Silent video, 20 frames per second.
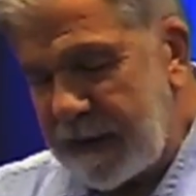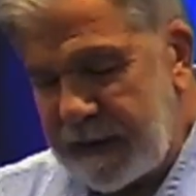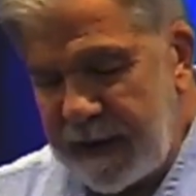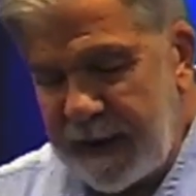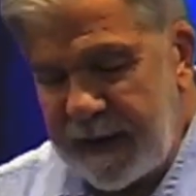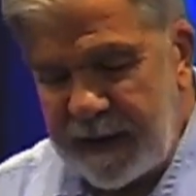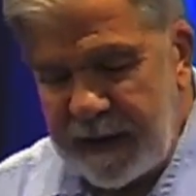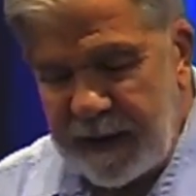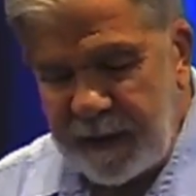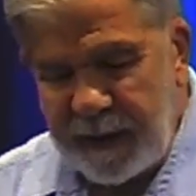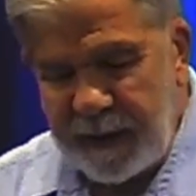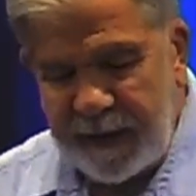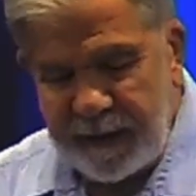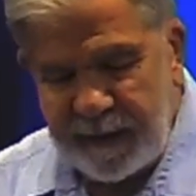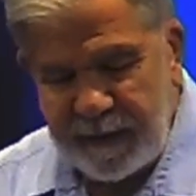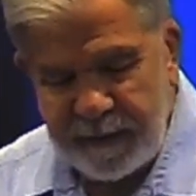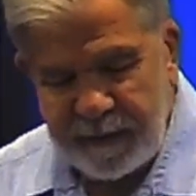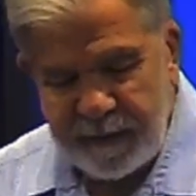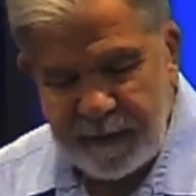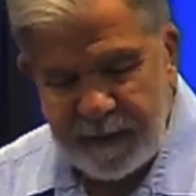they sent it to
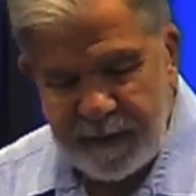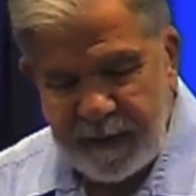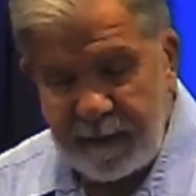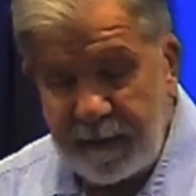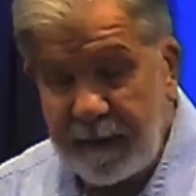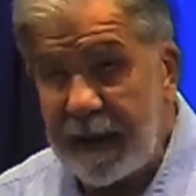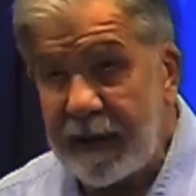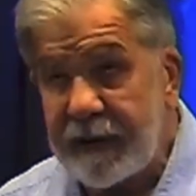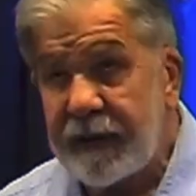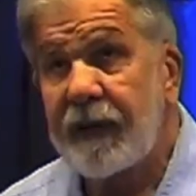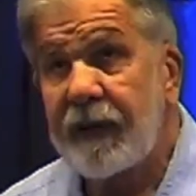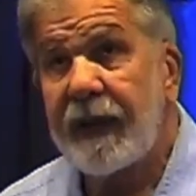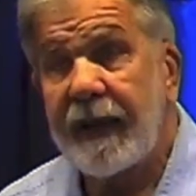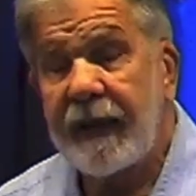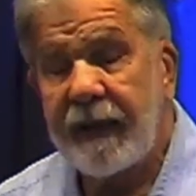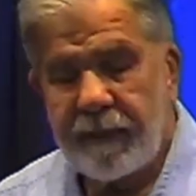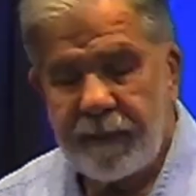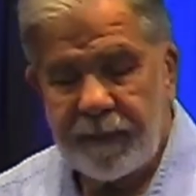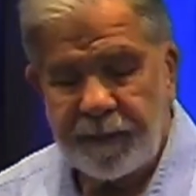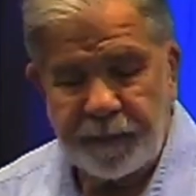me
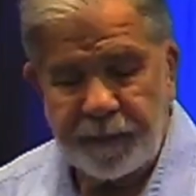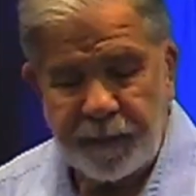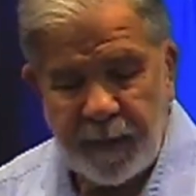yesterday.